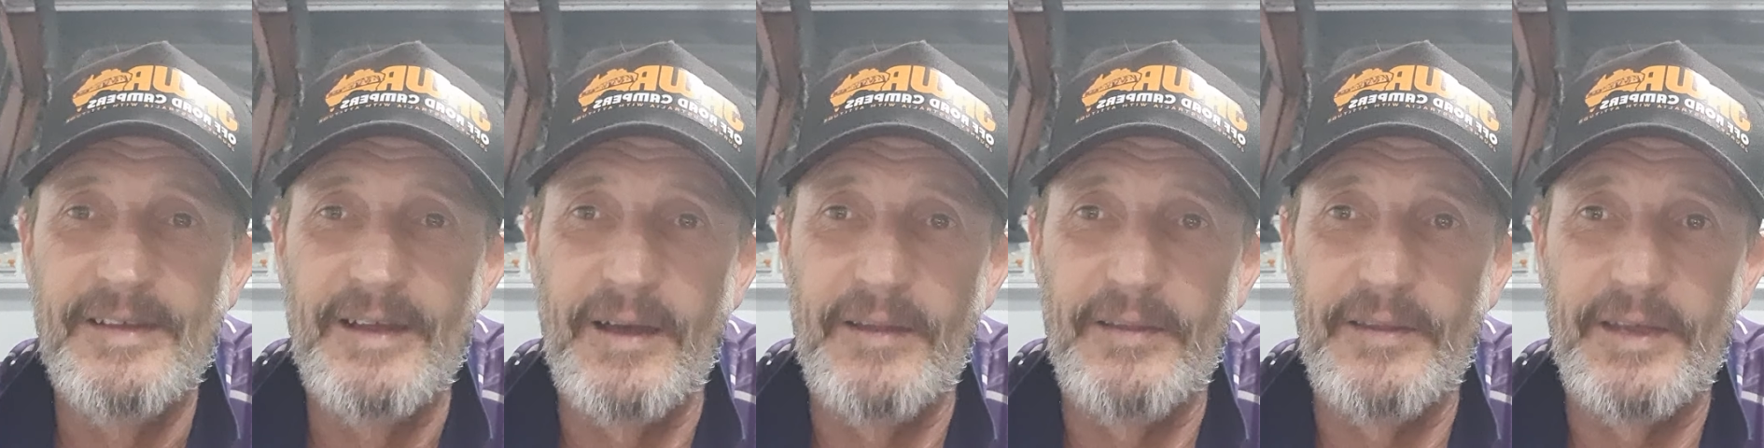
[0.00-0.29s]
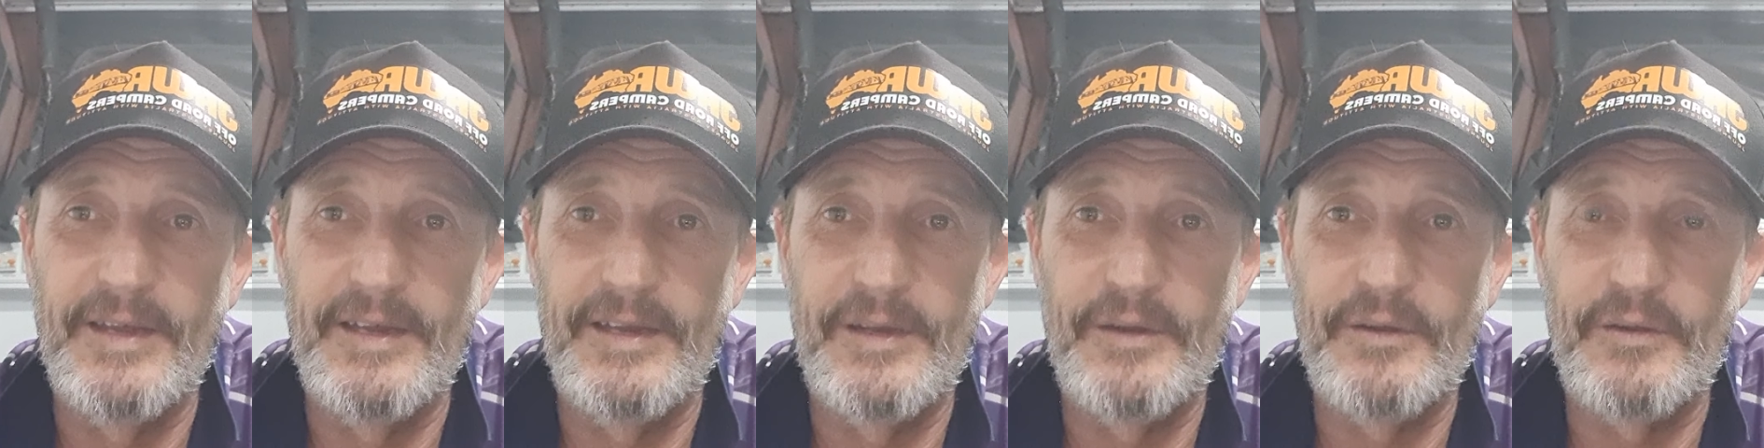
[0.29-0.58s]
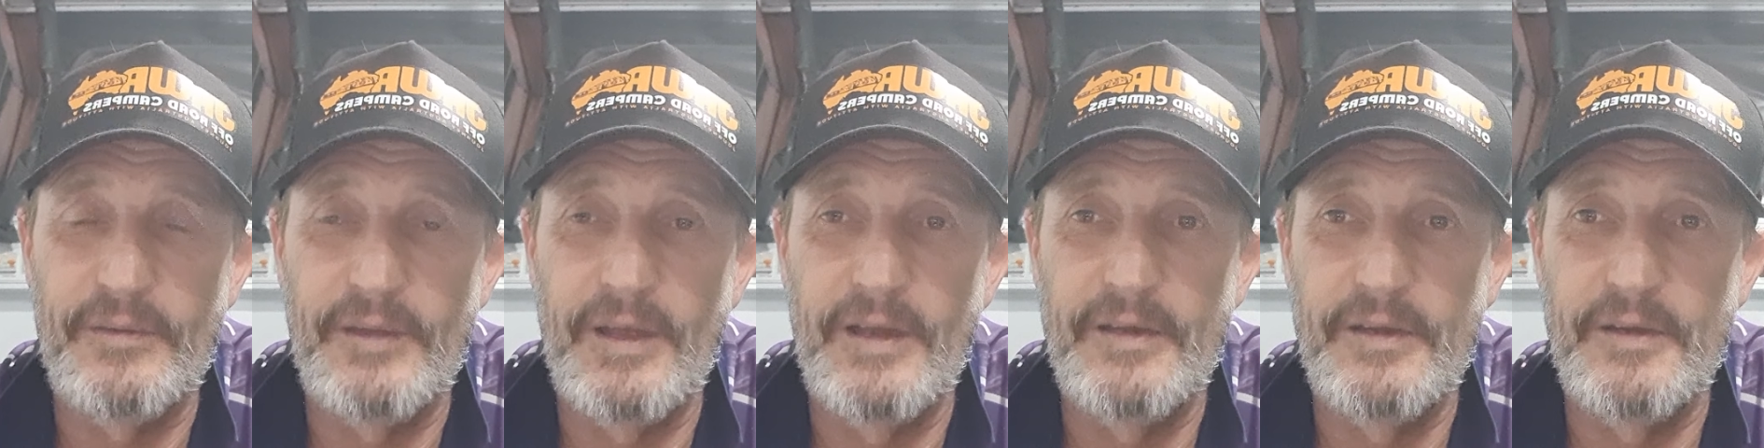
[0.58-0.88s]
and then
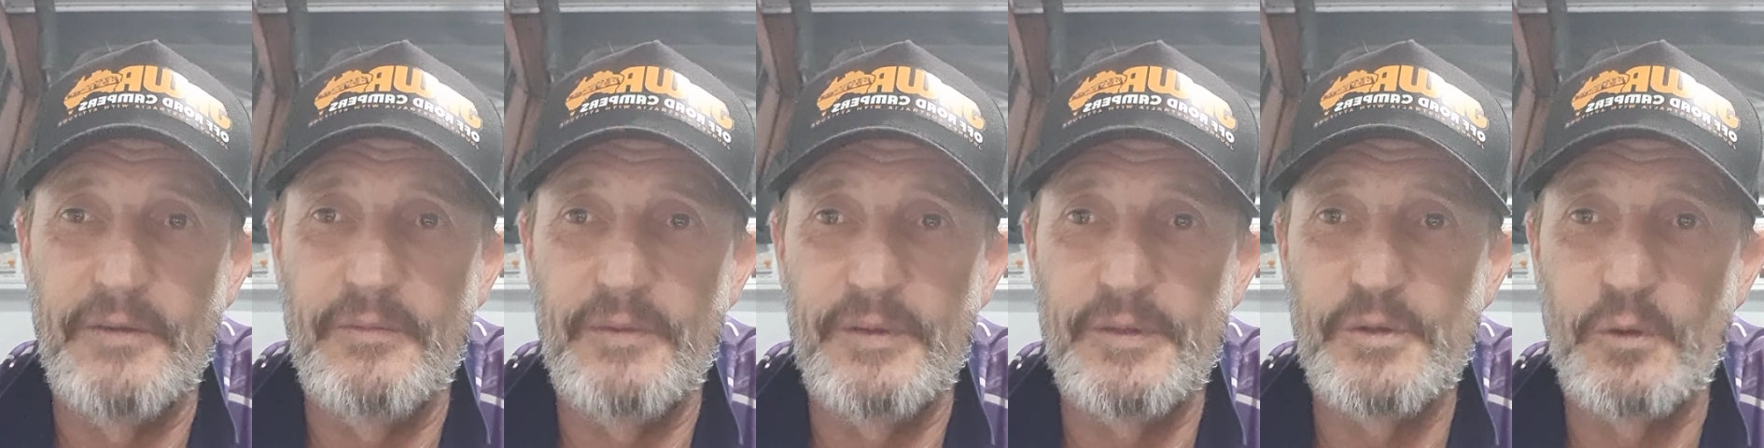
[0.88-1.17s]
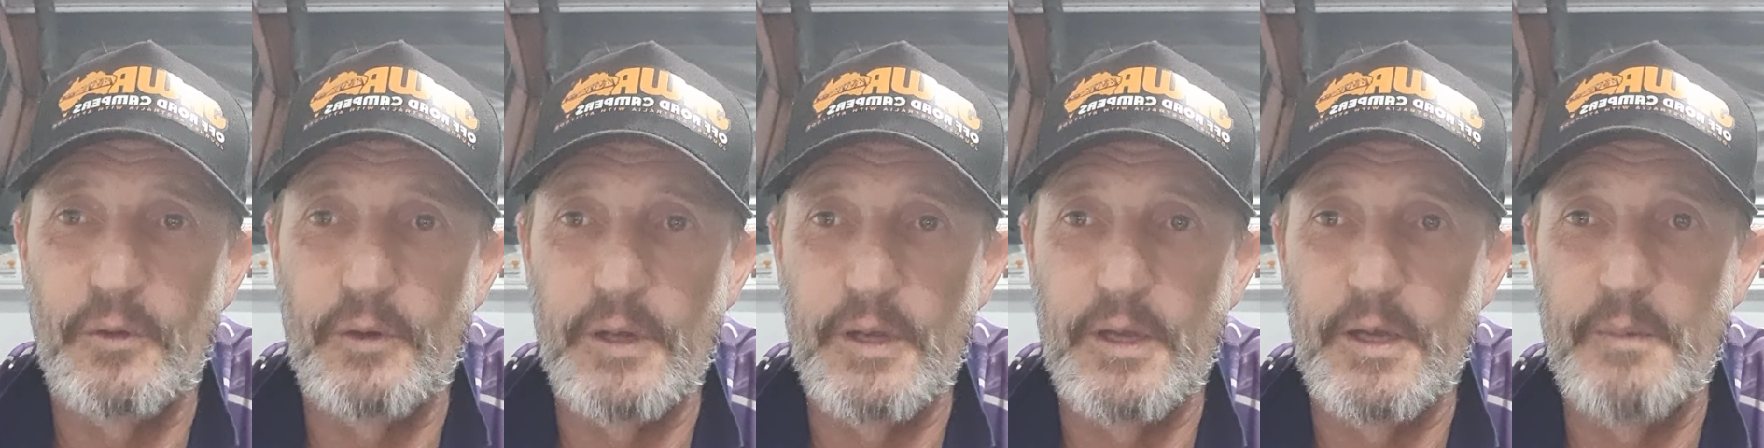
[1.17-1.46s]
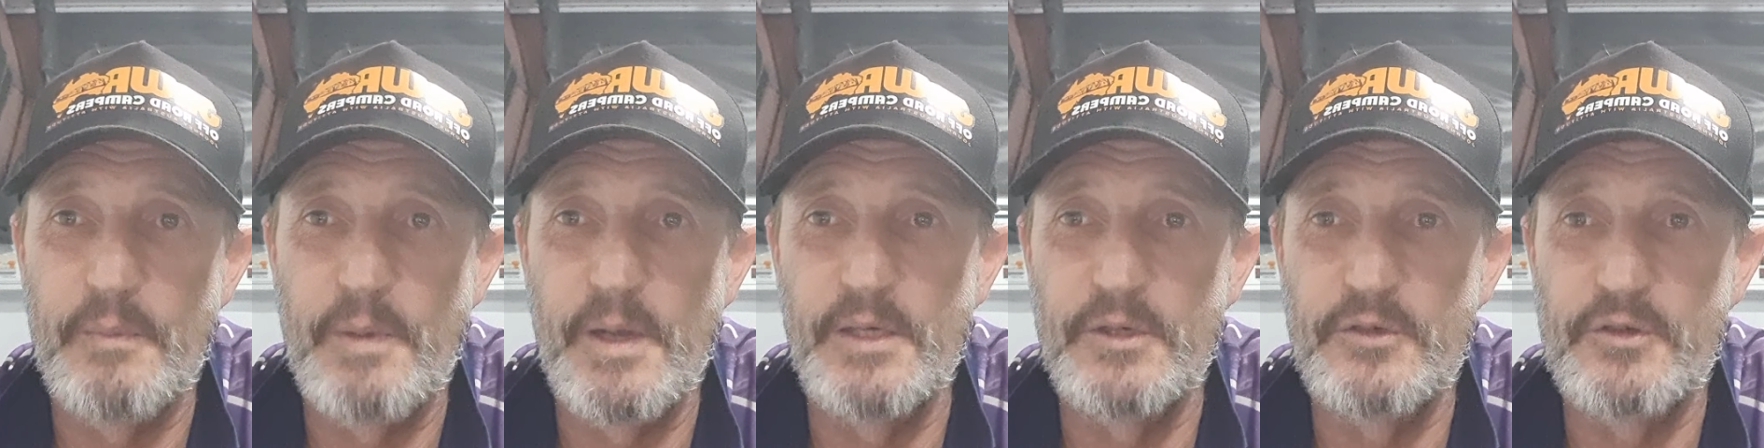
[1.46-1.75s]
you sort of
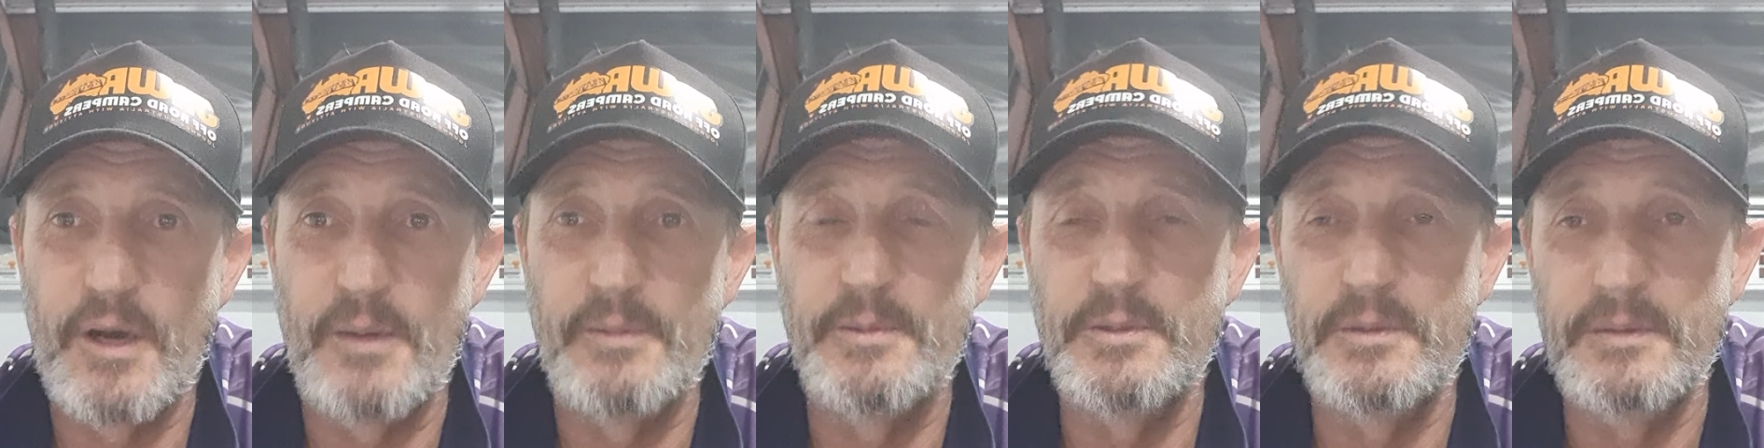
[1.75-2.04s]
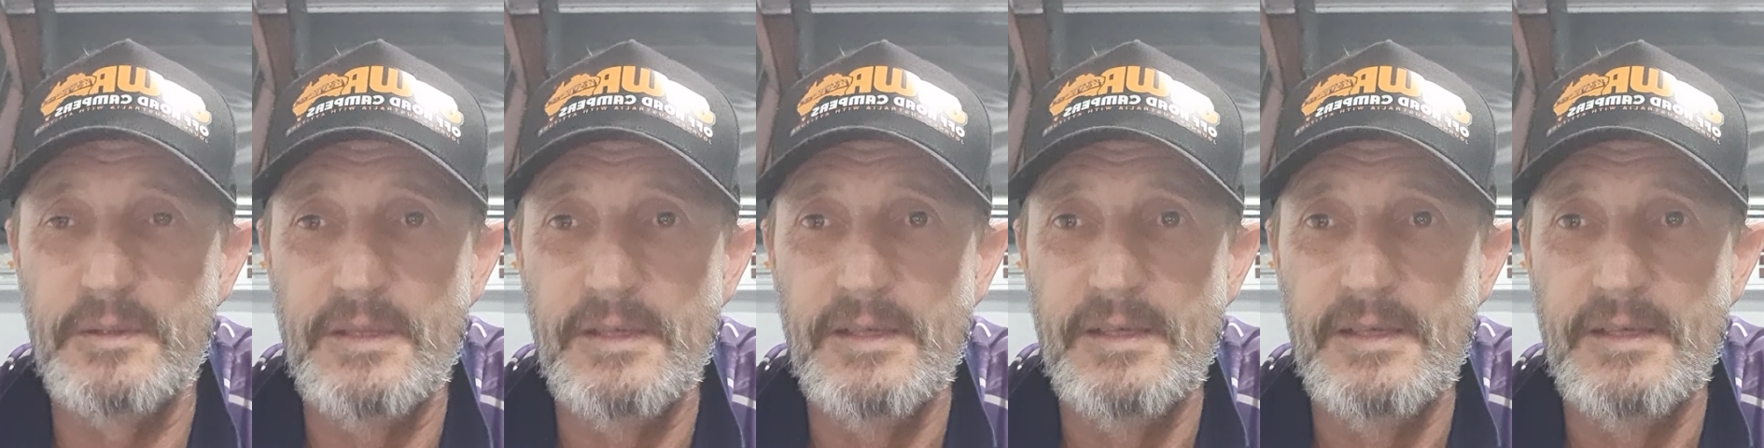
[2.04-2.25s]
in a bit of trouble.